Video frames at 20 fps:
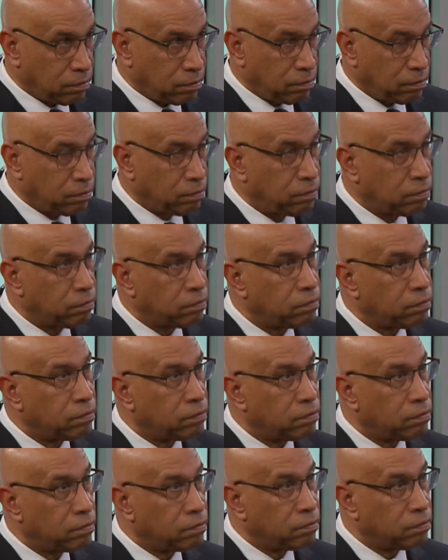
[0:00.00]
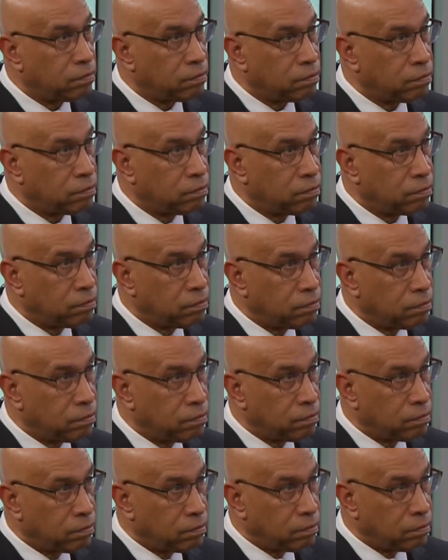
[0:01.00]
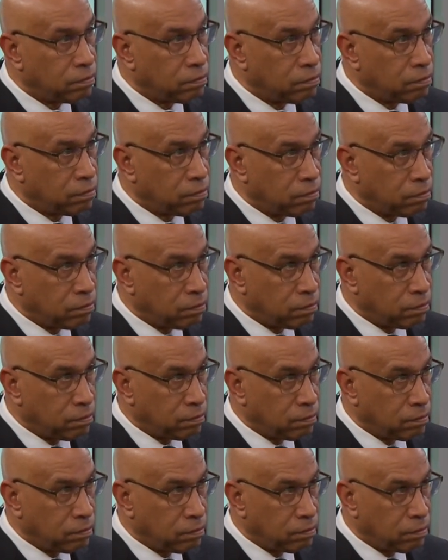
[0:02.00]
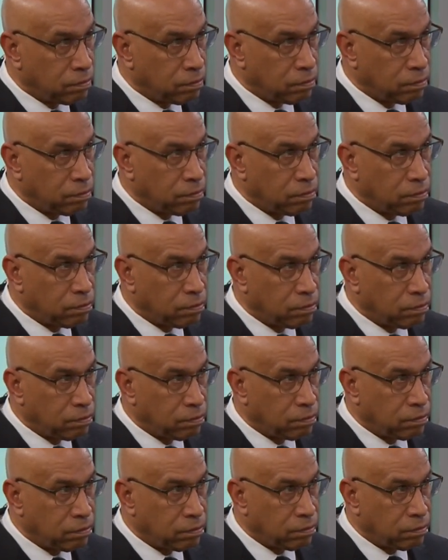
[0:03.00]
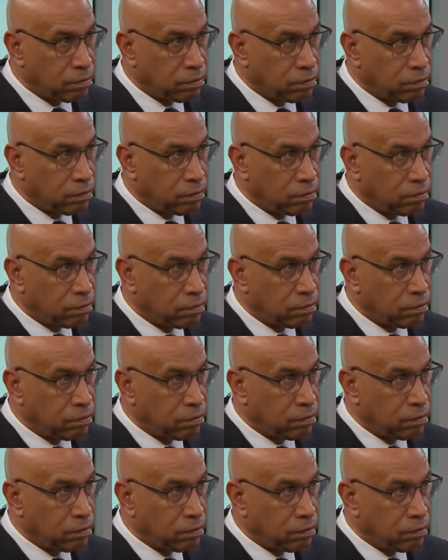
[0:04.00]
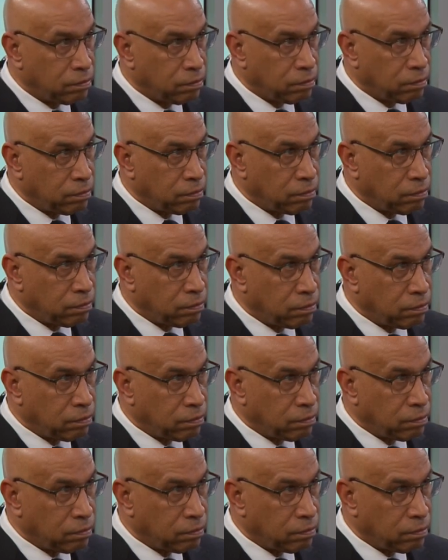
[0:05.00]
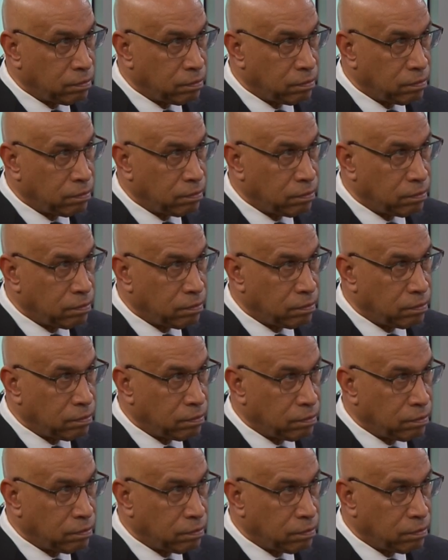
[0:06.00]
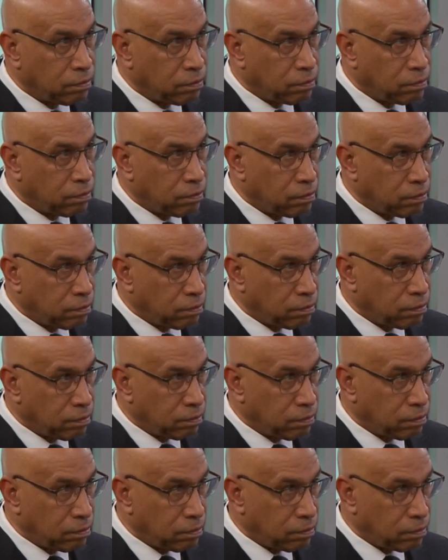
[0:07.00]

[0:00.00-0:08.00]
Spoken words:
(silent)